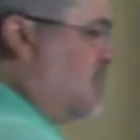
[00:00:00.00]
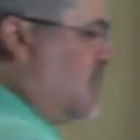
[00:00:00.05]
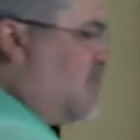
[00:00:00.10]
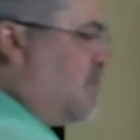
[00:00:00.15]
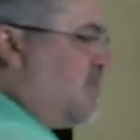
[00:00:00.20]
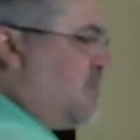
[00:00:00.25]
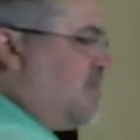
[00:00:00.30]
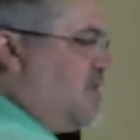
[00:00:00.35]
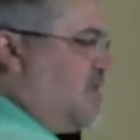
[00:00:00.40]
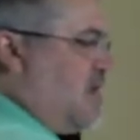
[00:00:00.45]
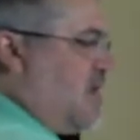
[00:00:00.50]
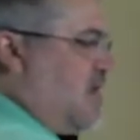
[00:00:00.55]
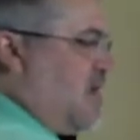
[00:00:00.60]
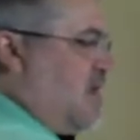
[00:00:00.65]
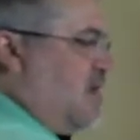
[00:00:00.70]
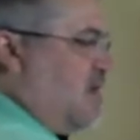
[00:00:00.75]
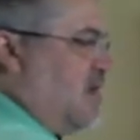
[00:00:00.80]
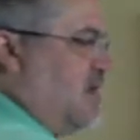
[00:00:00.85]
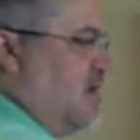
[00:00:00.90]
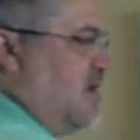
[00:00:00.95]
with the
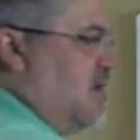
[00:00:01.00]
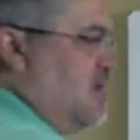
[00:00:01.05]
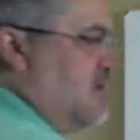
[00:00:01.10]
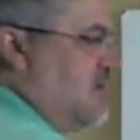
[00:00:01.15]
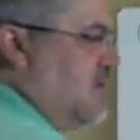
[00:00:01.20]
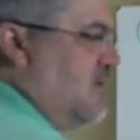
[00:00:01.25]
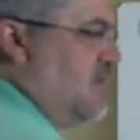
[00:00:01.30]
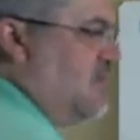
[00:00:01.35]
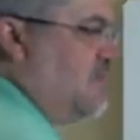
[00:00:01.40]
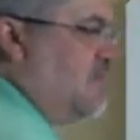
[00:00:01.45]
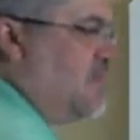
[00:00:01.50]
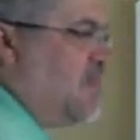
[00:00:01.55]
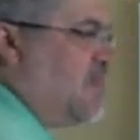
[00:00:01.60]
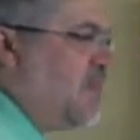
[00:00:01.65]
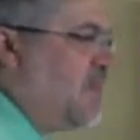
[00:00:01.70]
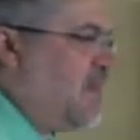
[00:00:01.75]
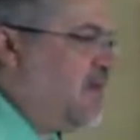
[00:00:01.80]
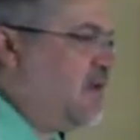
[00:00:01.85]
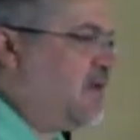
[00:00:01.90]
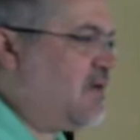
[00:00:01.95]
iodide.
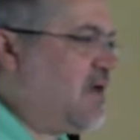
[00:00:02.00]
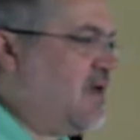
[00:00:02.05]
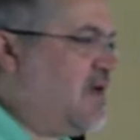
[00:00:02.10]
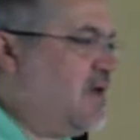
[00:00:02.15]
Okay,